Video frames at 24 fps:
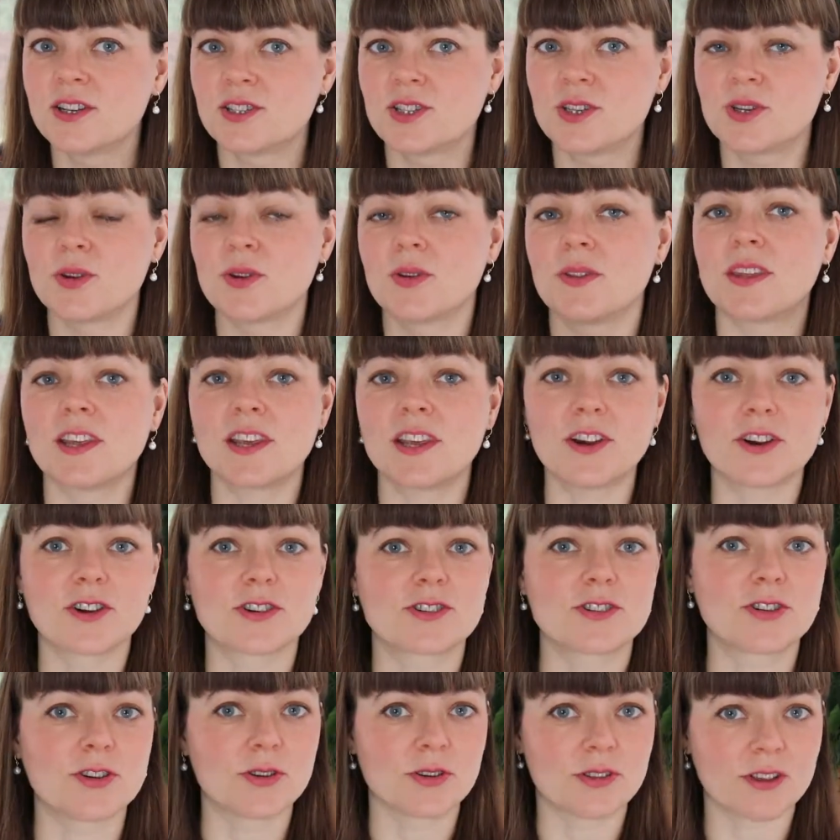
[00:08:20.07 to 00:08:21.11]
to the year
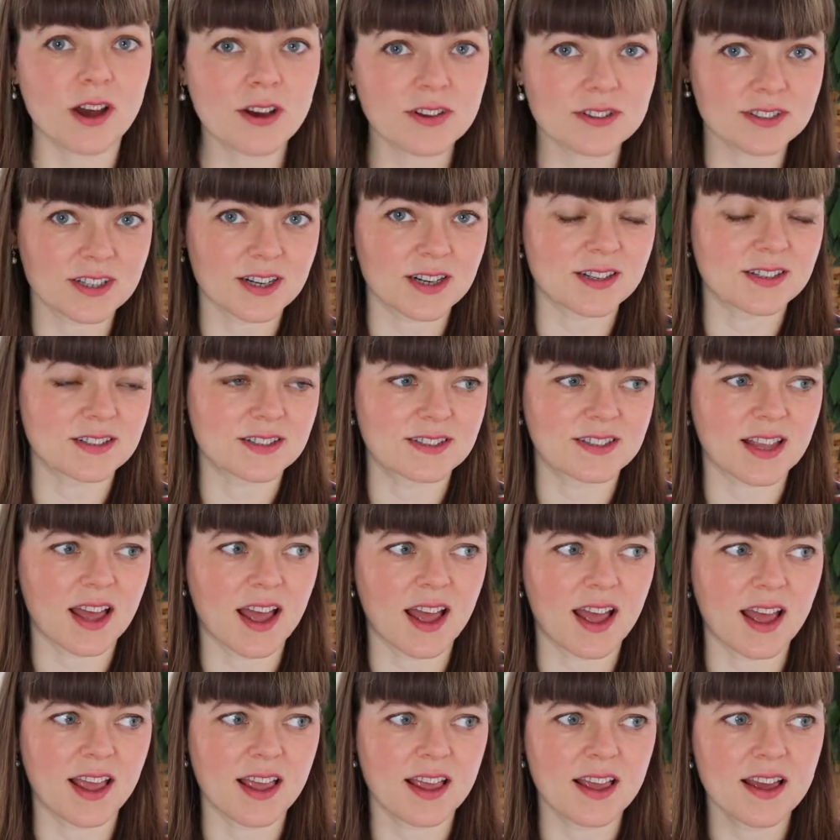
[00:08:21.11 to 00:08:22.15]
2000 and
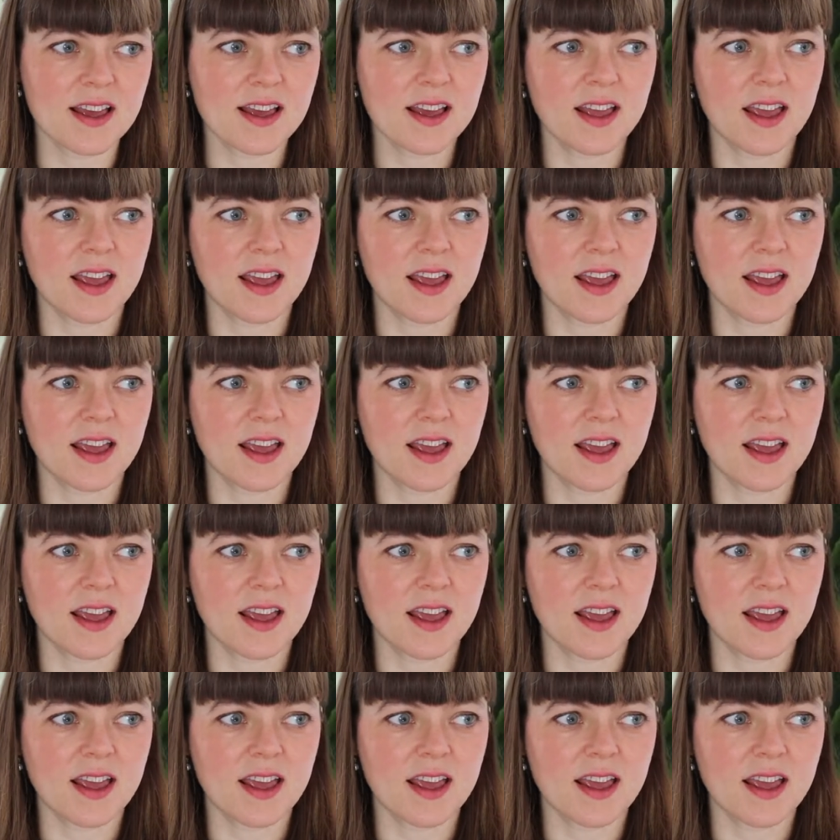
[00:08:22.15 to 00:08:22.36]
say,